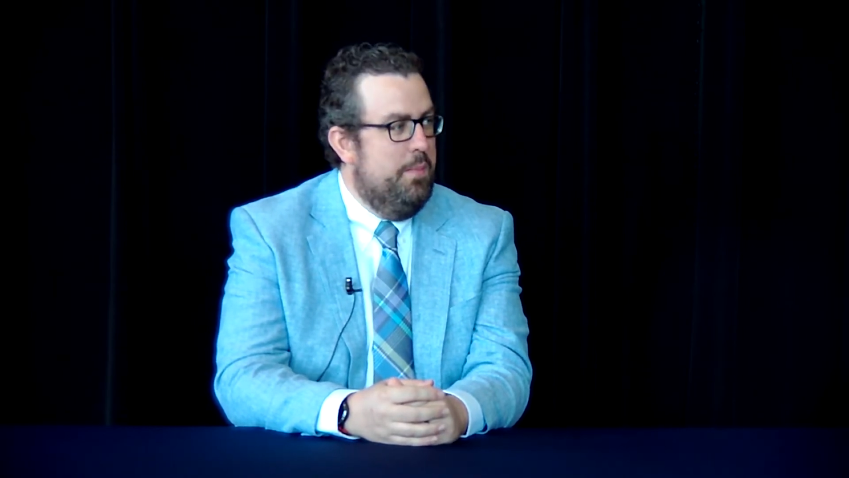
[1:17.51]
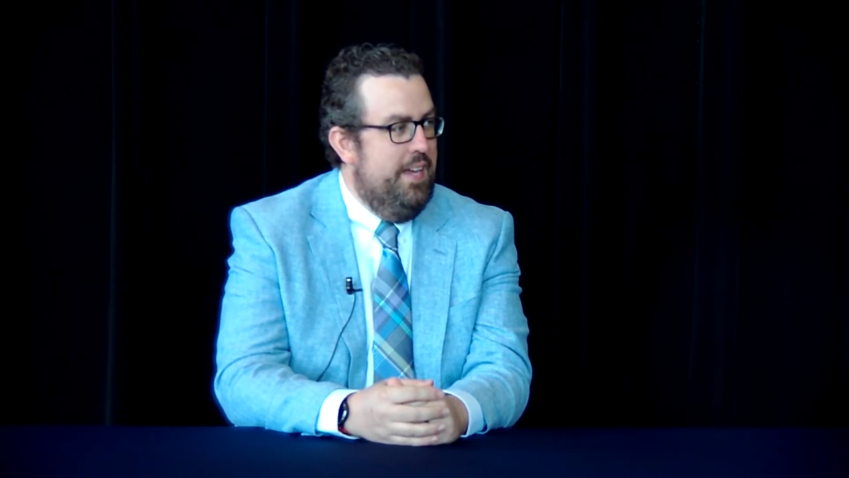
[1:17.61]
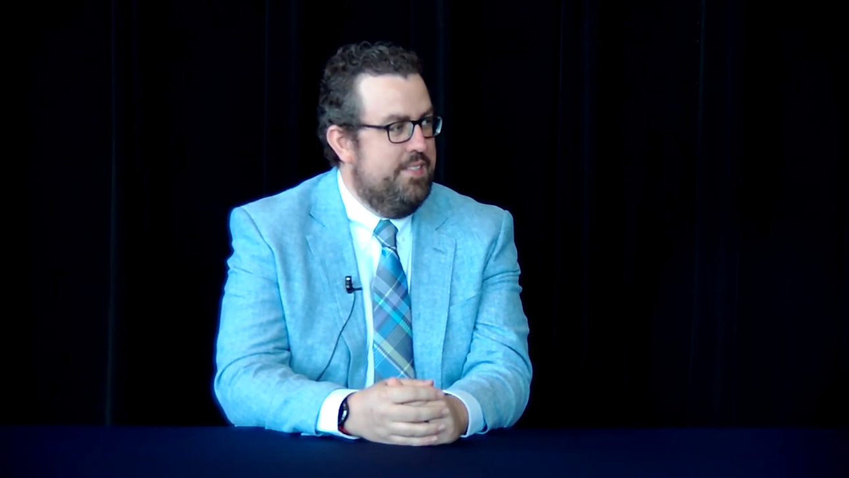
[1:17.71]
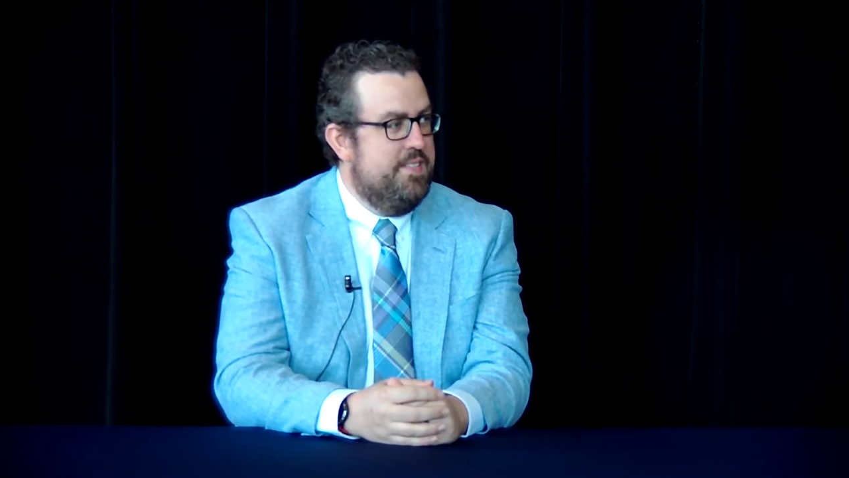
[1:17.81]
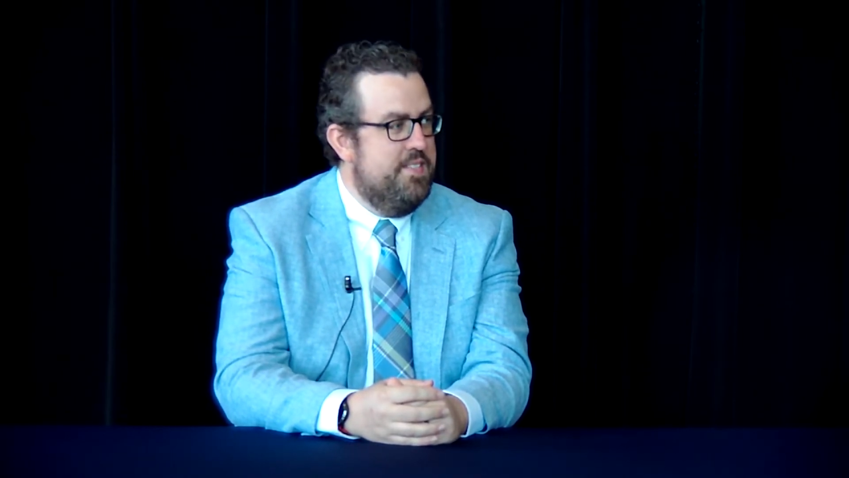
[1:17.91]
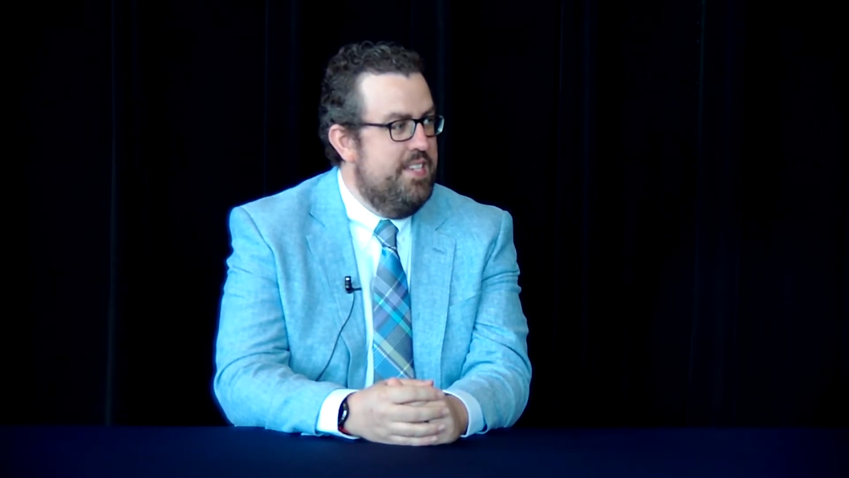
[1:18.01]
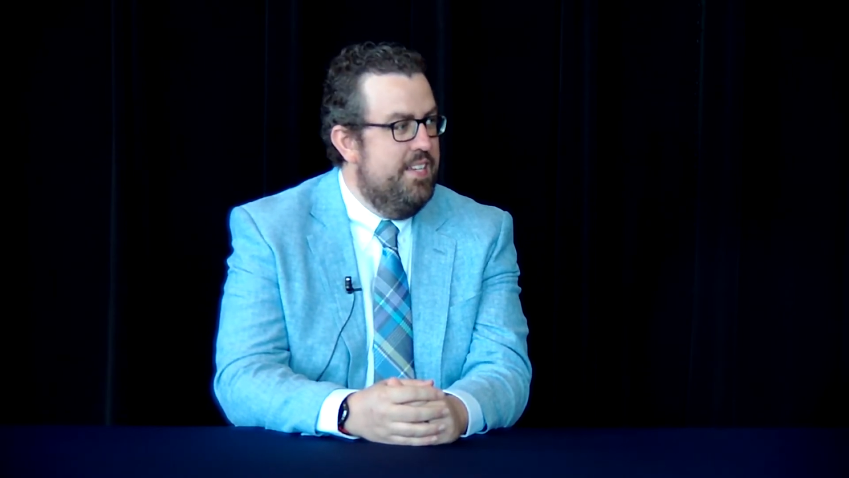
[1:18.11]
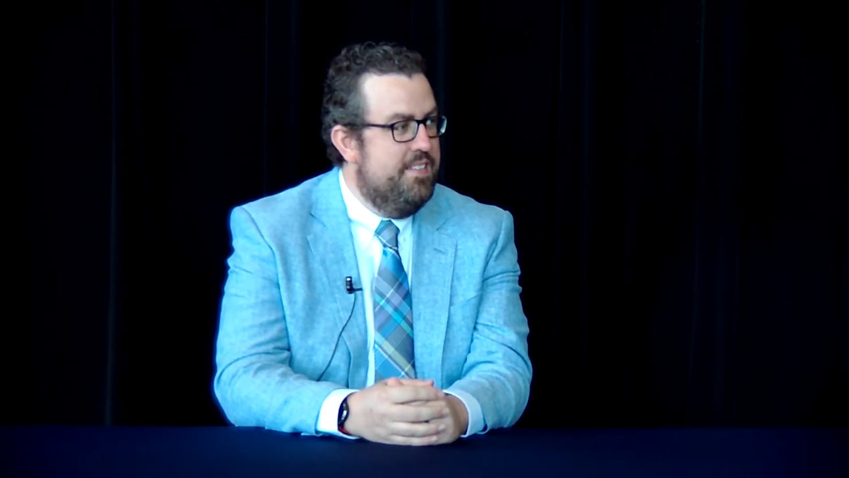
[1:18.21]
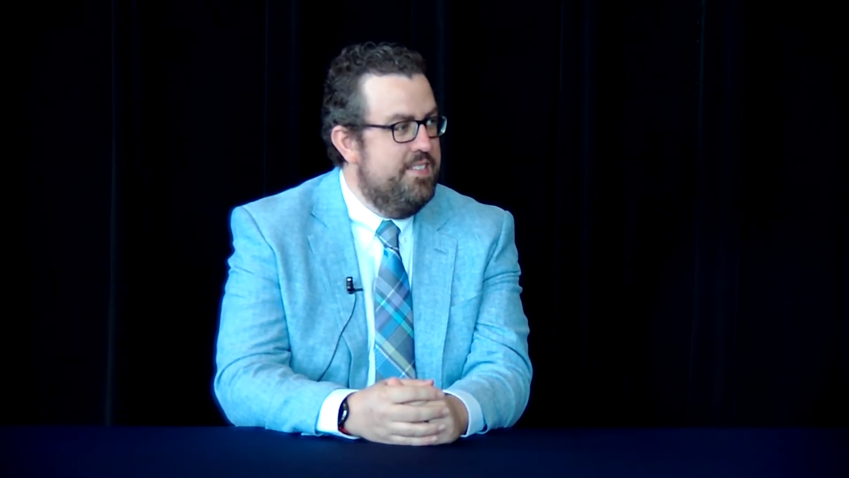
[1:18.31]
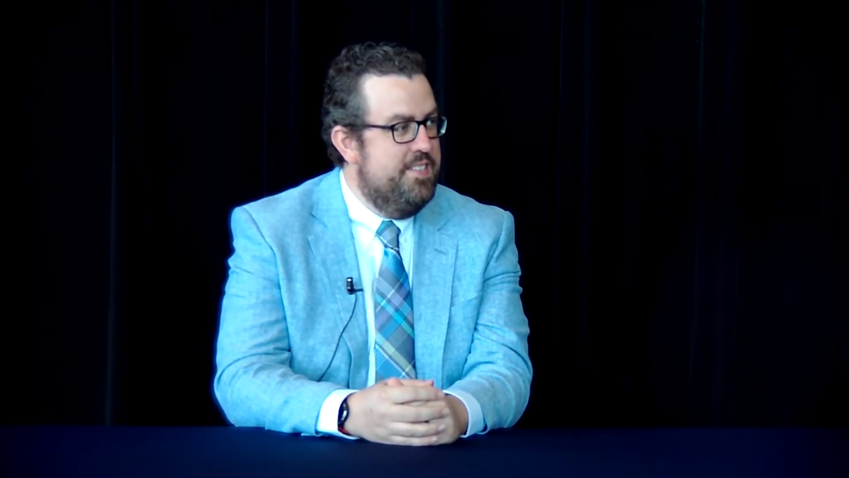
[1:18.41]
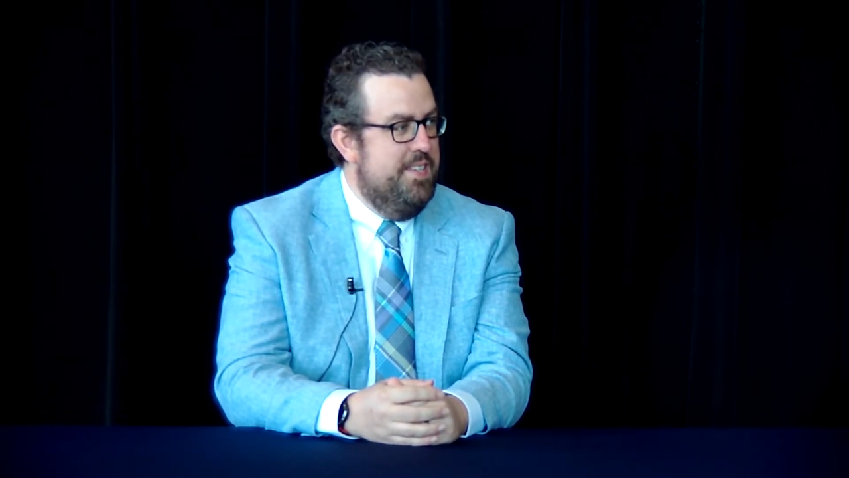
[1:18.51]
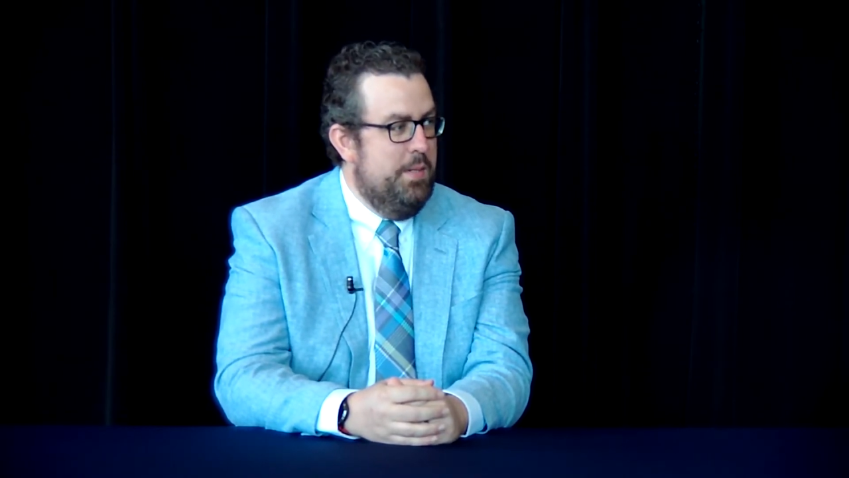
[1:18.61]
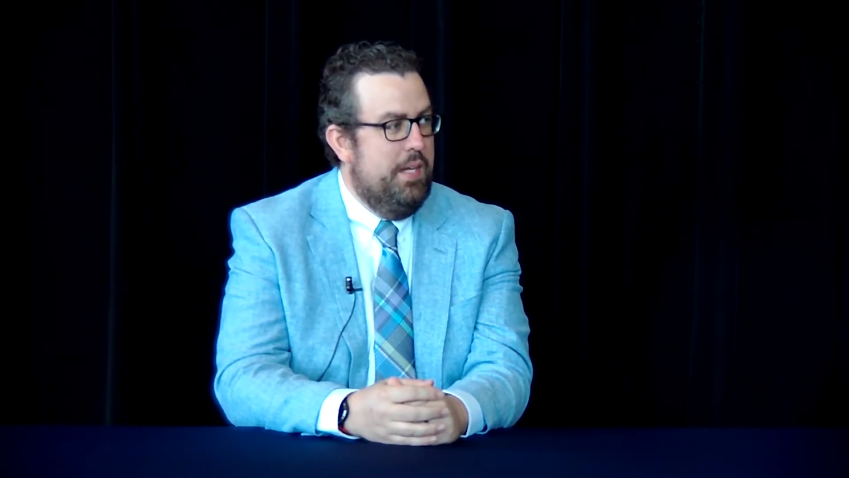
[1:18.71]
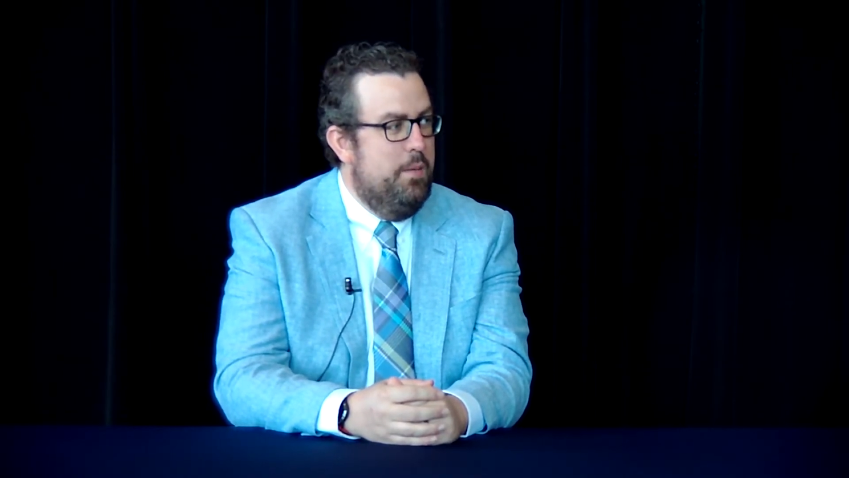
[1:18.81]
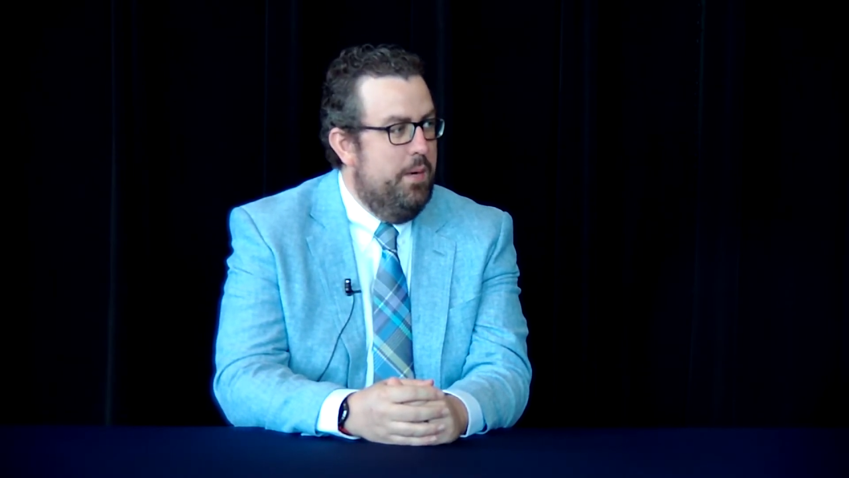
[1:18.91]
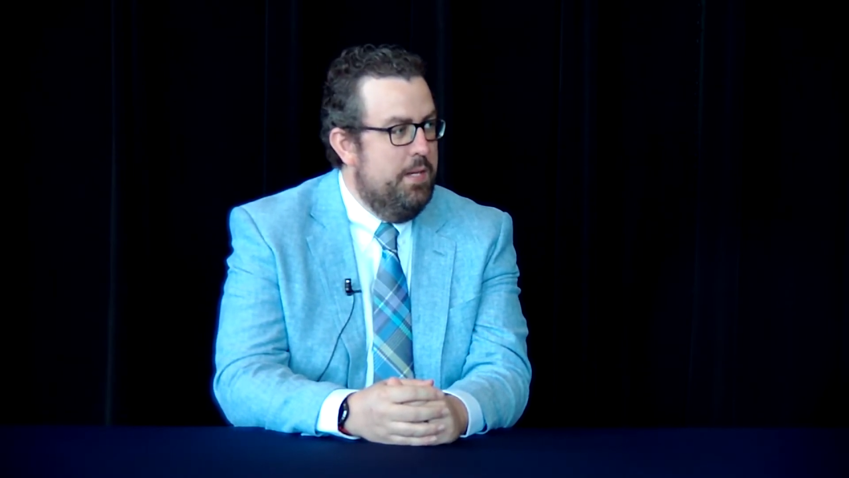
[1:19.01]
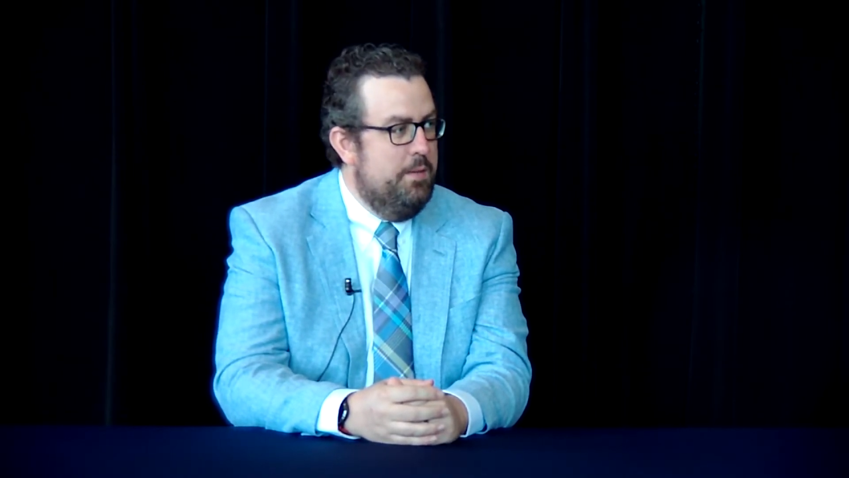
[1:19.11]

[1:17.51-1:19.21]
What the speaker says: Exeter standards and okay by New